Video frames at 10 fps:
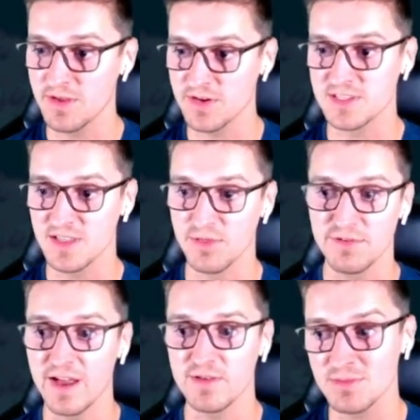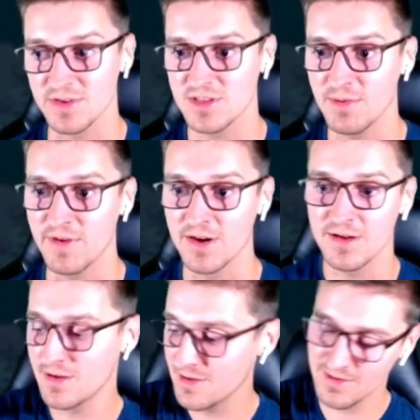Shuckle is out next, and
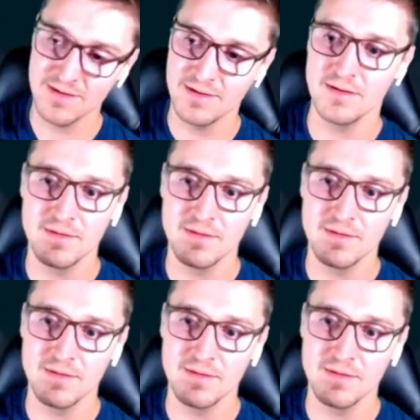an X-Scissor